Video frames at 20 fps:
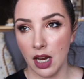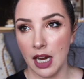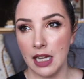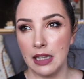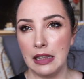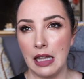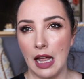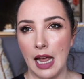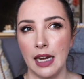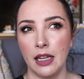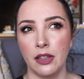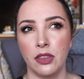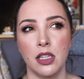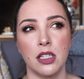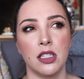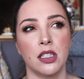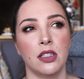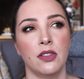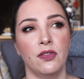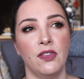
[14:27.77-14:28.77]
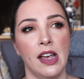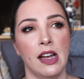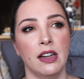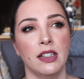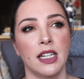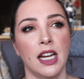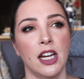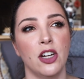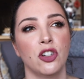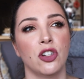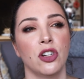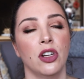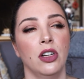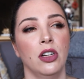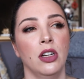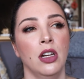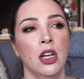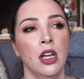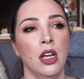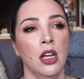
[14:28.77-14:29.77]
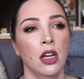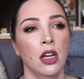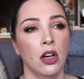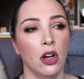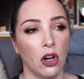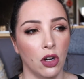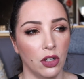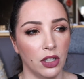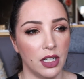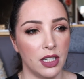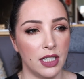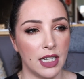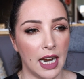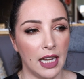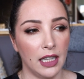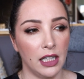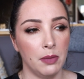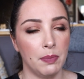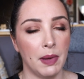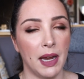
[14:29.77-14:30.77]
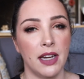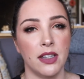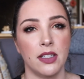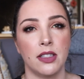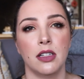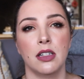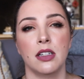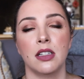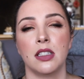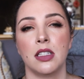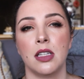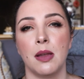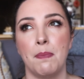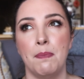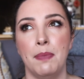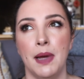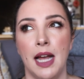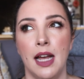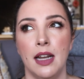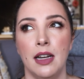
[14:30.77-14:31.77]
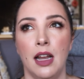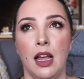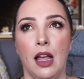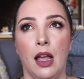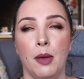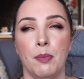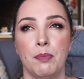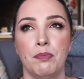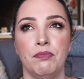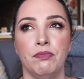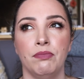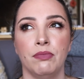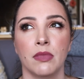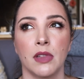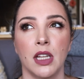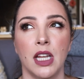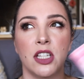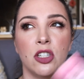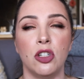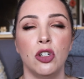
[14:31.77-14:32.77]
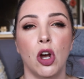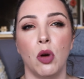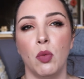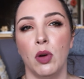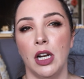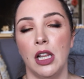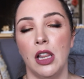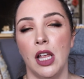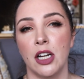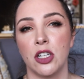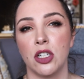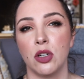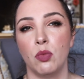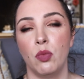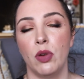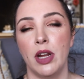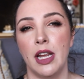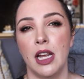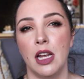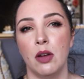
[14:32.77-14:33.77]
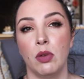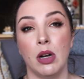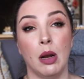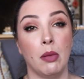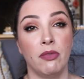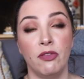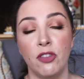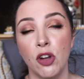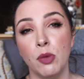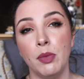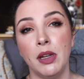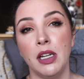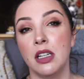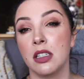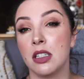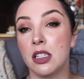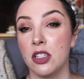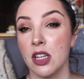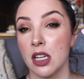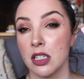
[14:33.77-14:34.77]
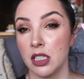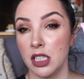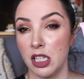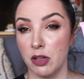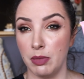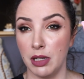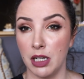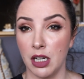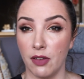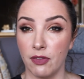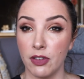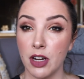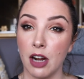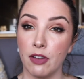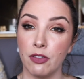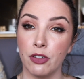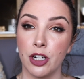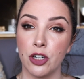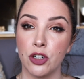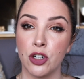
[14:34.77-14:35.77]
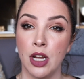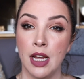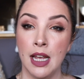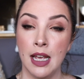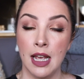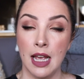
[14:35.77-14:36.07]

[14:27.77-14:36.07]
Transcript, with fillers: I like this foundation on a daily basis, but um, it's not one I like to wear when I'm filming because it doesn't give me enough coverage.